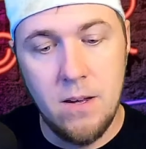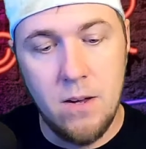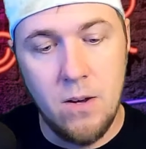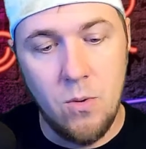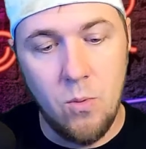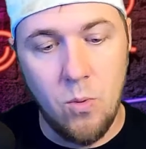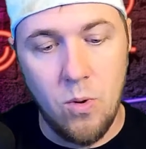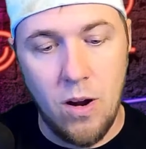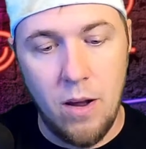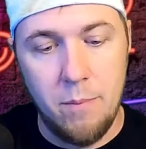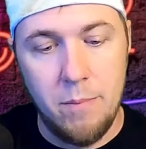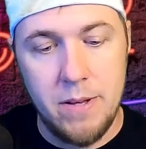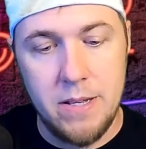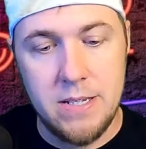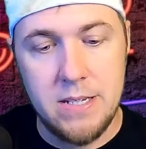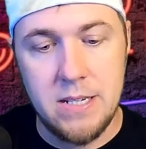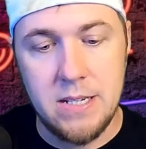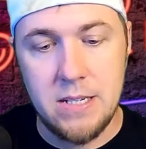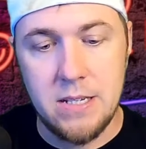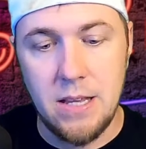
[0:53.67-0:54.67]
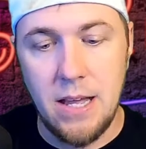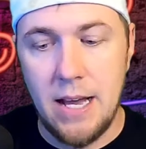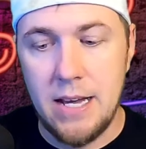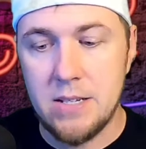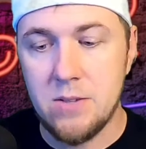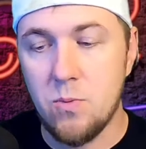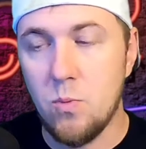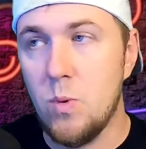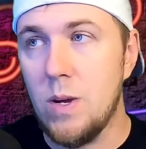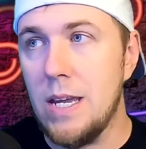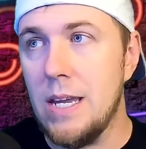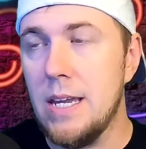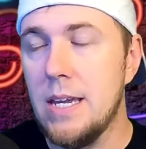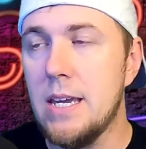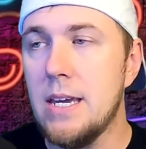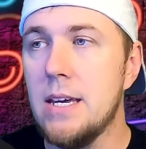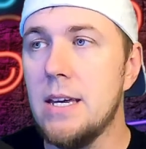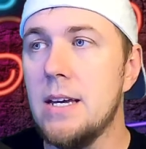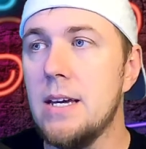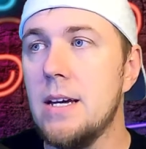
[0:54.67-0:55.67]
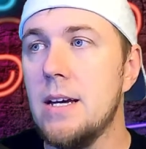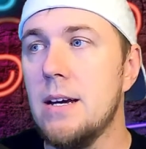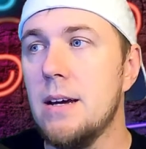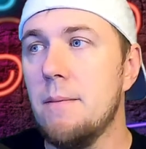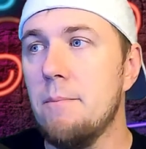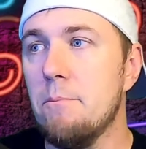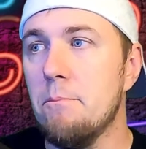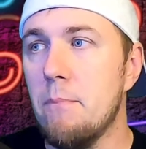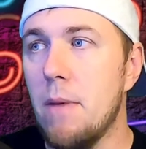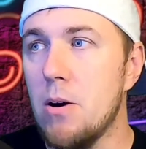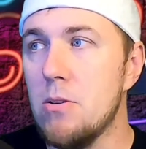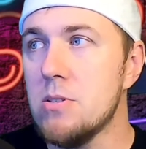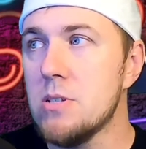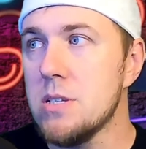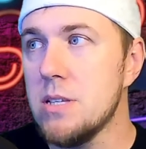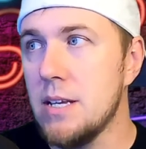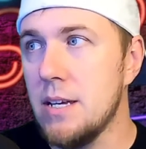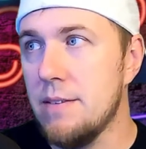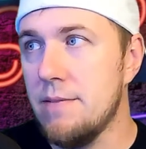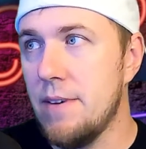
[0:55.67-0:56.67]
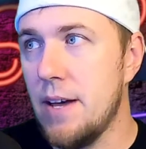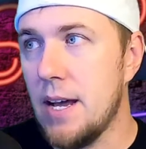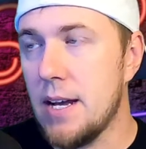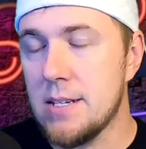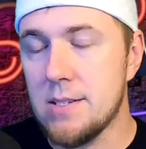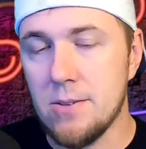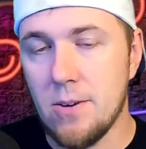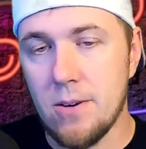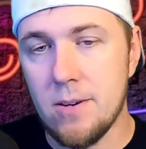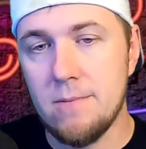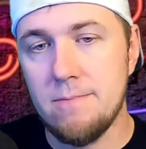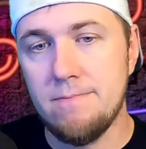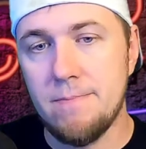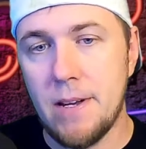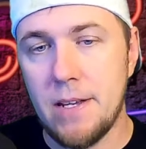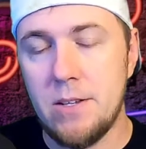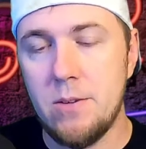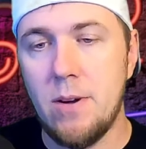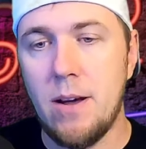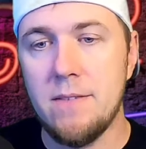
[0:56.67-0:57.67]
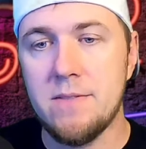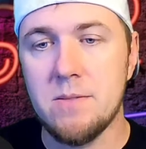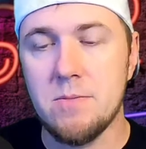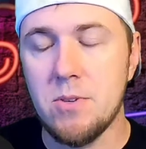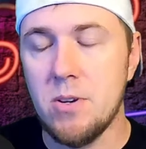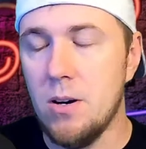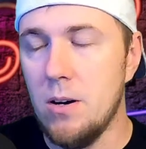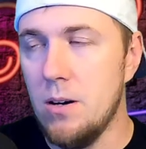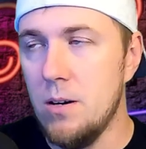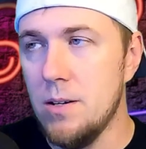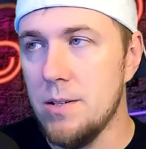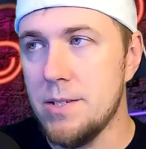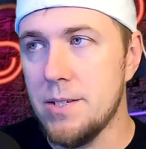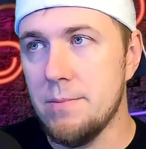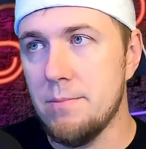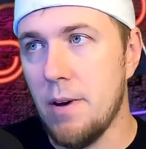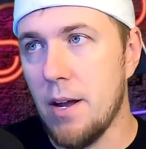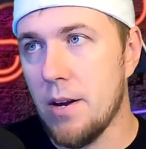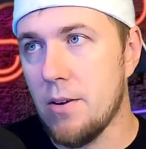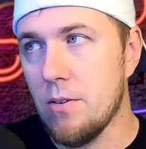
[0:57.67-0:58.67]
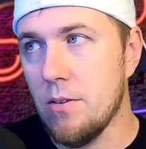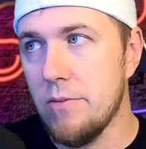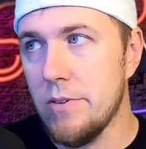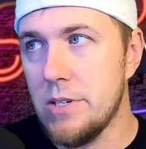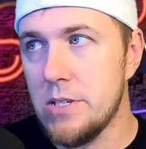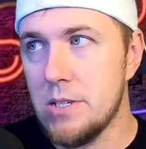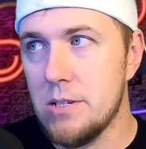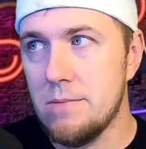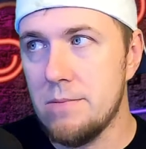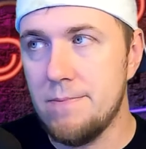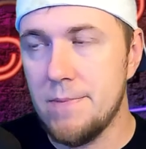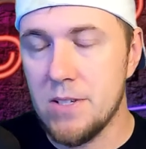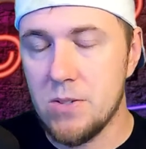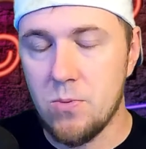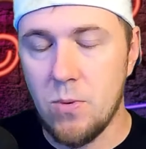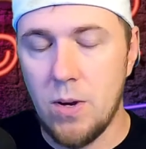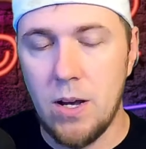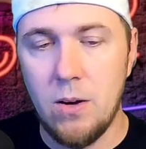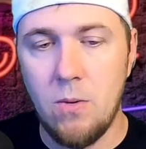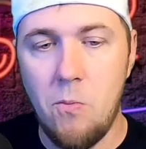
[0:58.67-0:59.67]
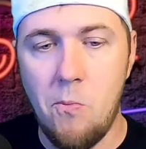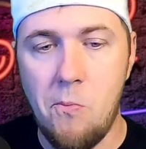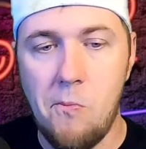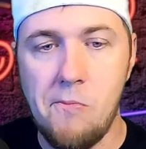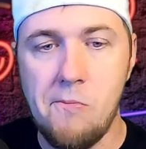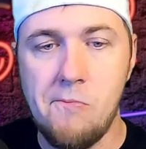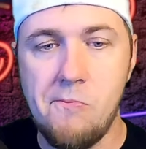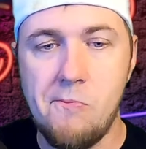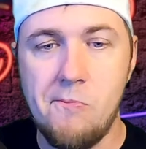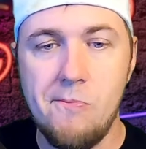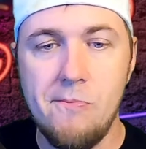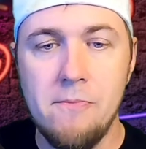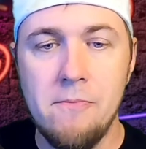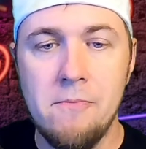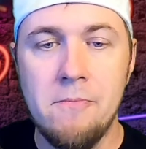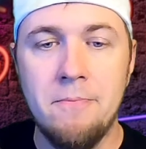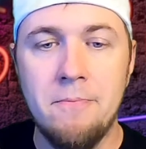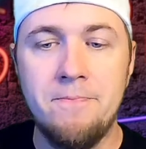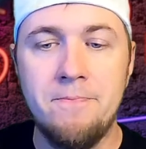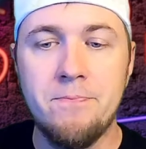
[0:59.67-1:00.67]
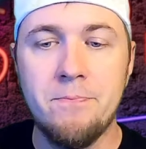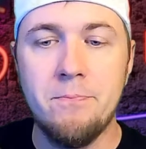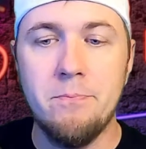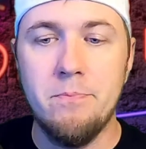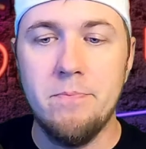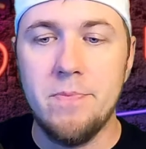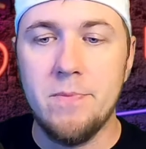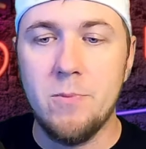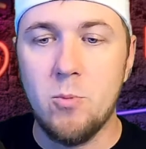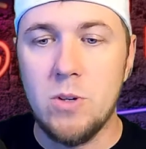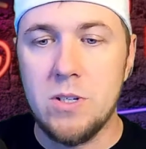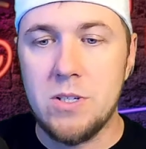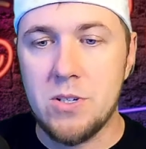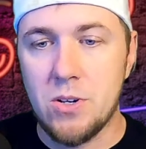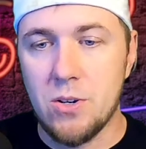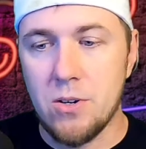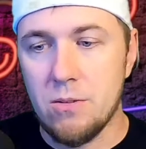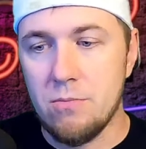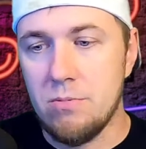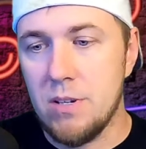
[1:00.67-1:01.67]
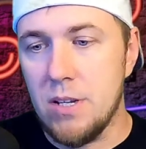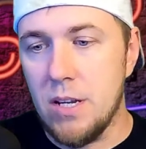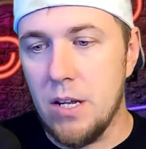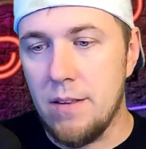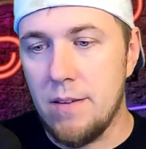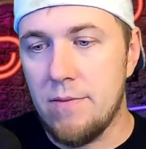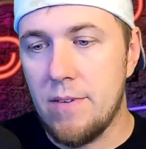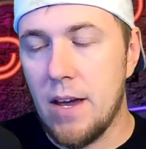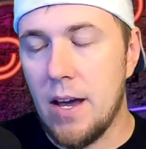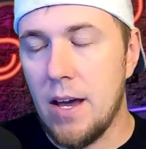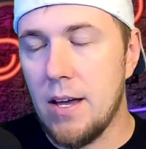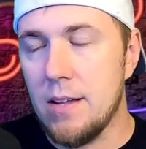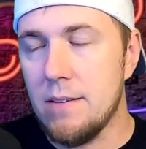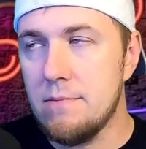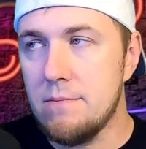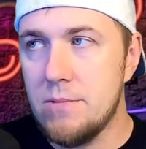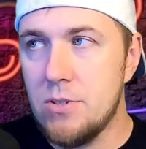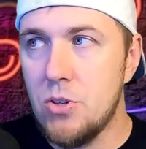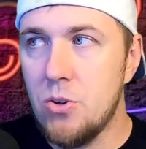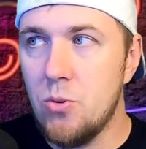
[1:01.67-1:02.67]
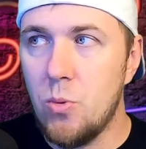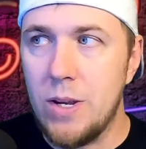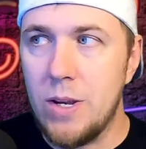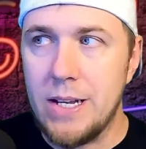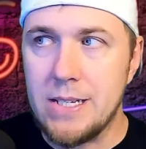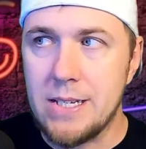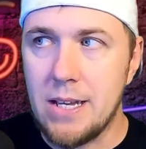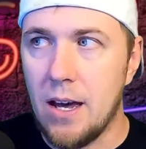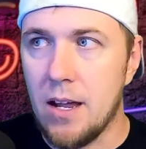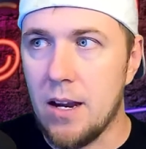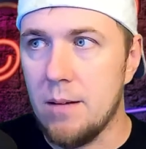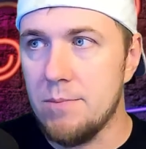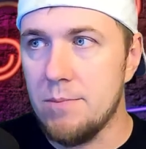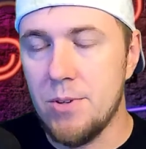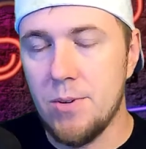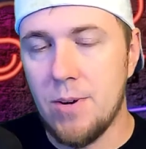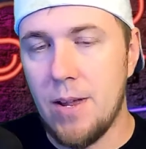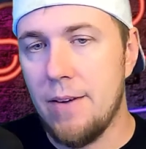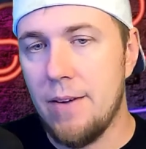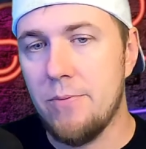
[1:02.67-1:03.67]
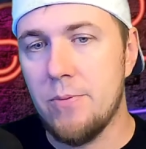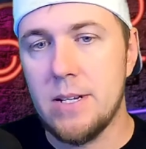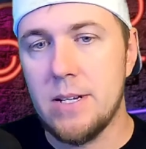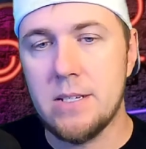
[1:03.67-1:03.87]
where I've been since last week. Mostly in VaxArt. I do have some calls in Microvision as well, which are, you know, they've got two weeks on them, two and a half weeks.